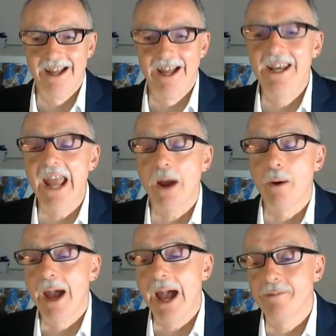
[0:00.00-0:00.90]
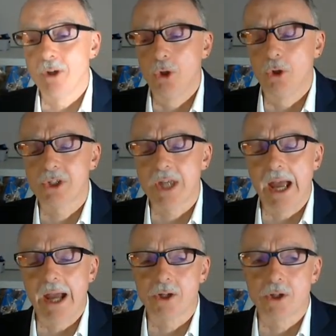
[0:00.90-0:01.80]
Now, having looked
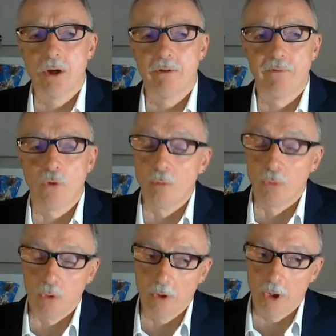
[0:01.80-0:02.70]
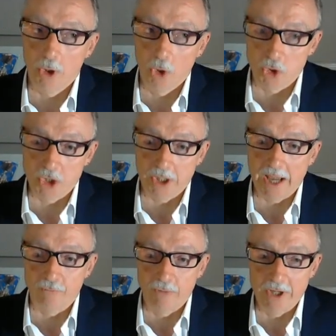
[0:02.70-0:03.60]
at formal logic
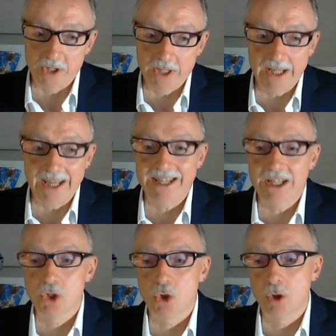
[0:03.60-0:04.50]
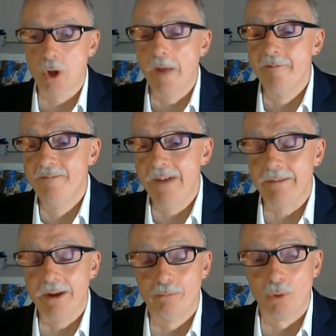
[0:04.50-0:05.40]
and reasoning, it is
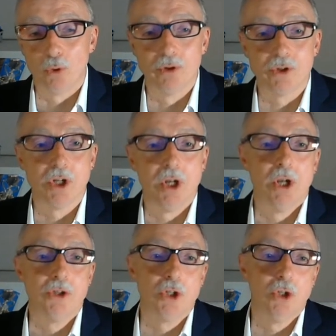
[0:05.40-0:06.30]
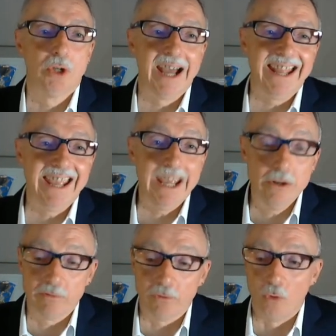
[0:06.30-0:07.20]
very important to look at
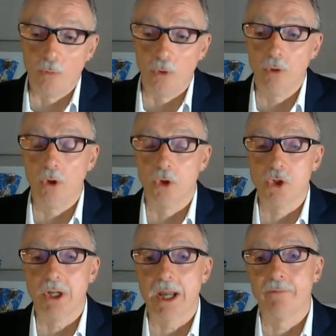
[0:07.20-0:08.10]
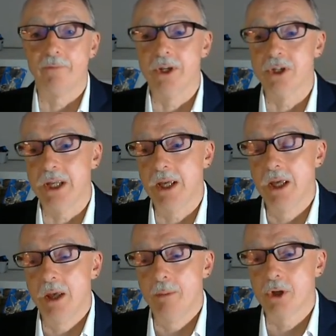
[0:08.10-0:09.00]
informal logic and reasoning,
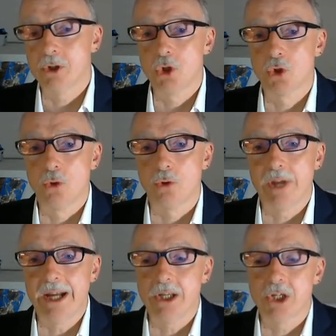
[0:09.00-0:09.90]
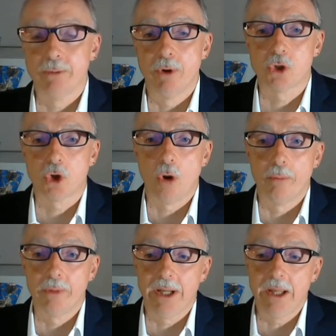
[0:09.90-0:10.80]
because in truth that is the most
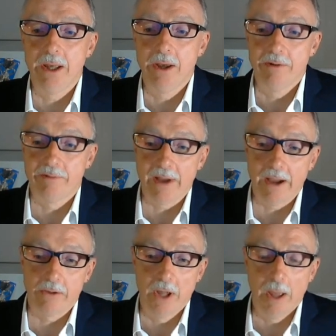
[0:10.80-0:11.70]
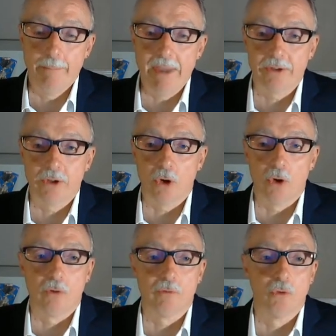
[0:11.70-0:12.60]
commonly found method
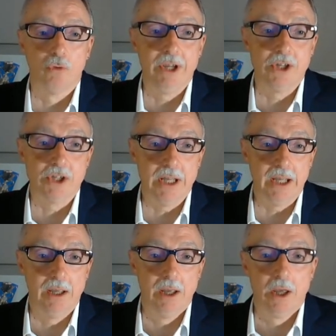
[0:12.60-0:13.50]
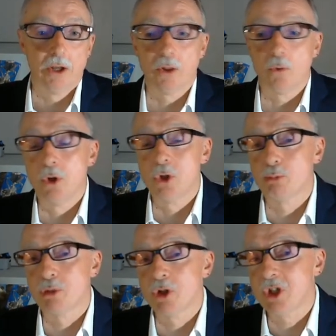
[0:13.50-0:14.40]
of reasoning. In other words,
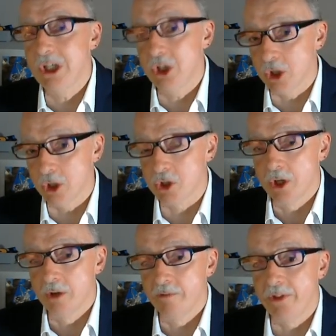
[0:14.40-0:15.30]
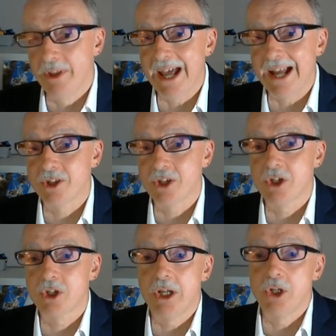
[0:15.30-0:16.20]
procedures for the
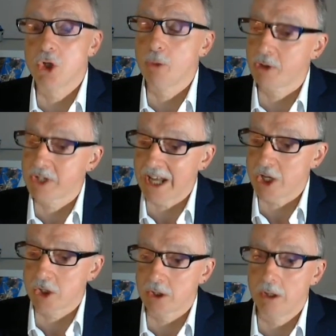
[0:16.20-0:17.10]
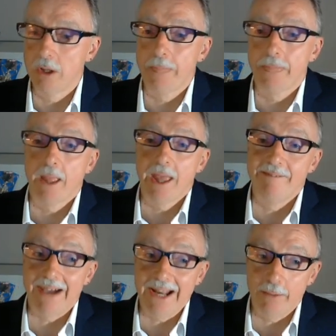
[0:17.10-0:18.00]
analysis, interpretation,
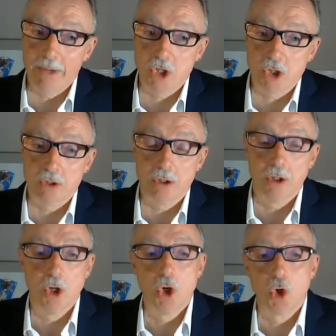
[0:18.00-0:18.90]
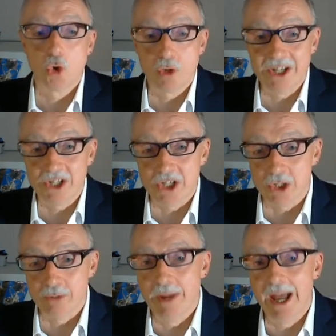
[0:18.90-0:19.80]
evaluation,
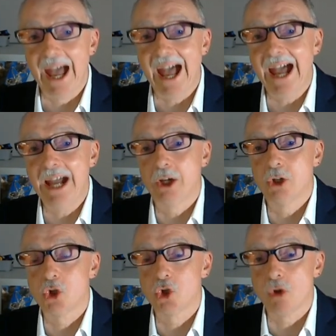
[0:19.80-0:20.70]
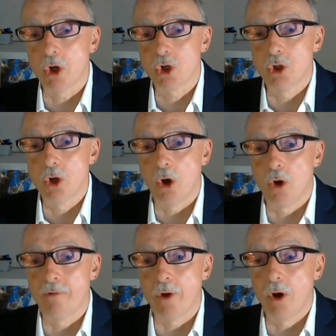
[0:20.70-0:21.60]
criticism, and construction
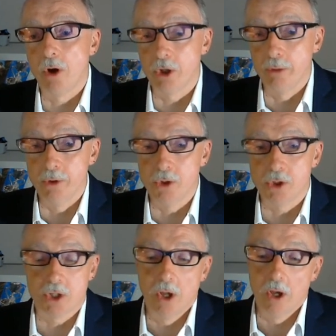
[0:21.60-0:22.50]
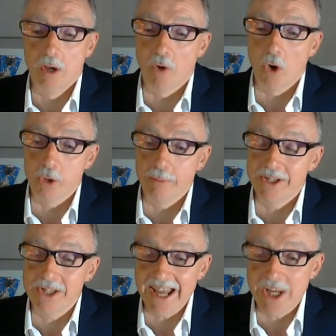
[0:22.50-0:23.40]
of arguments, or
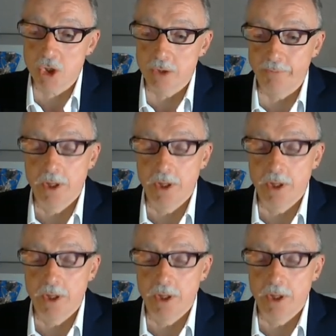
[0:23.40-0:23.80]
argumentation.